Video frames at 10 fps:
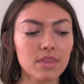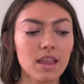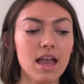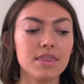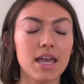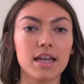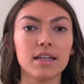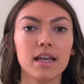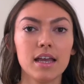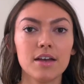And
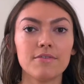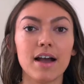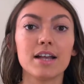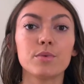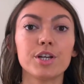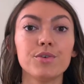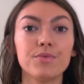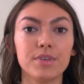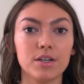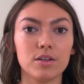then find where you
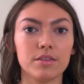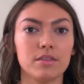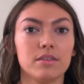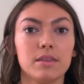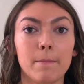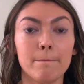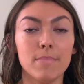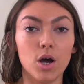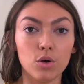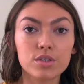feel the
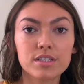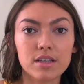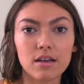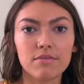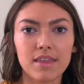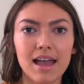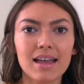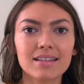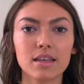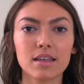most of
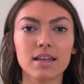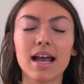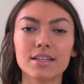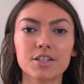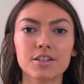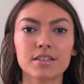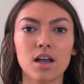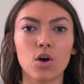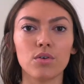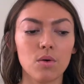that and ask
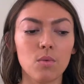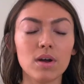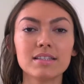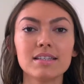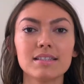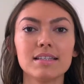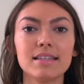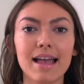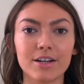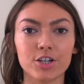yourself, what does this
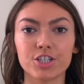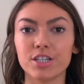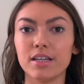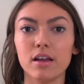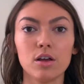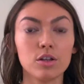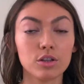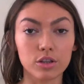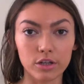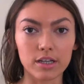energy
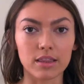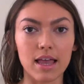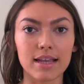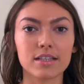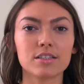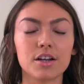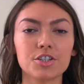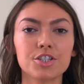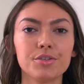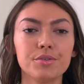look like? Start
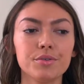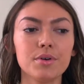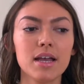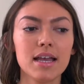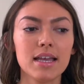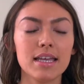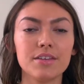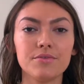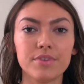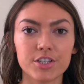to
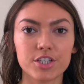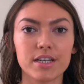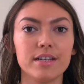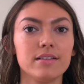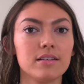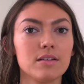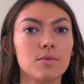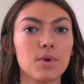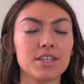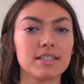envision
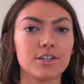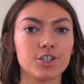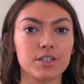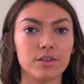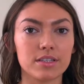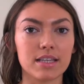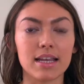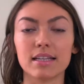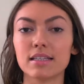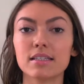what this energy looks
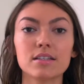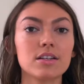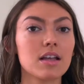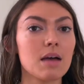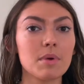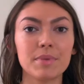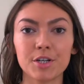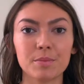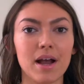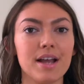like. And this is gonna come up in
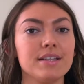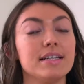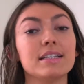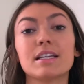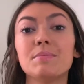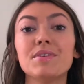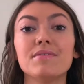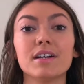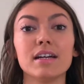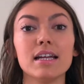your mind, and it can be
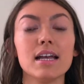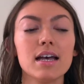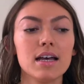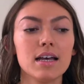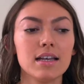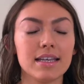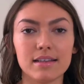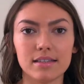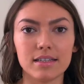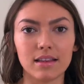very
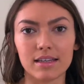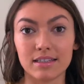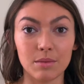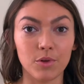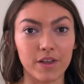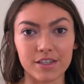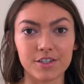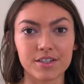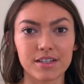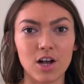easy to like double guess
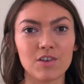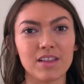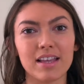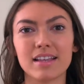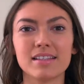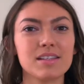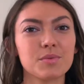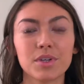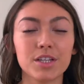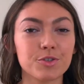yourself. Like, is this
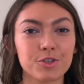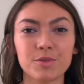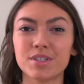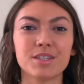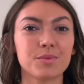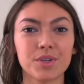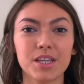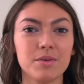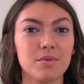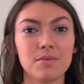really true? Is this
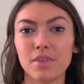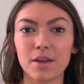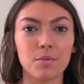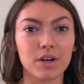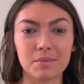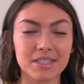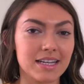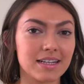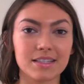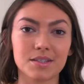really like what I'm
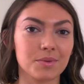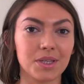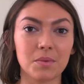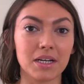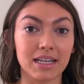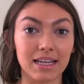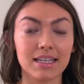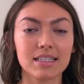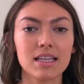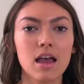seeing? Is this really what it
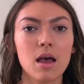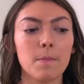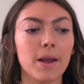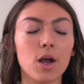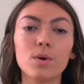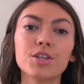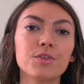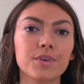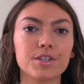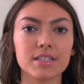is? But go with your
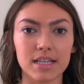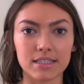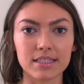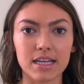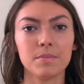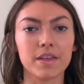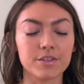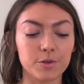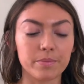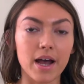first instinct
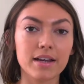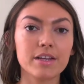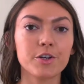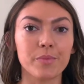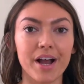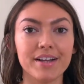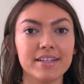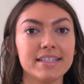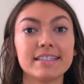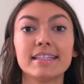because your body and your mind
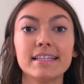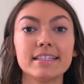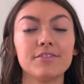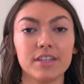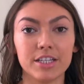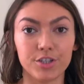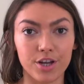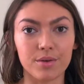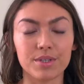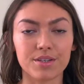instinctively
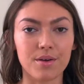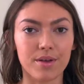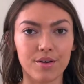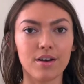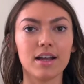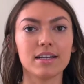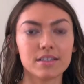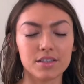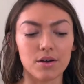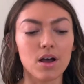know what's going on. So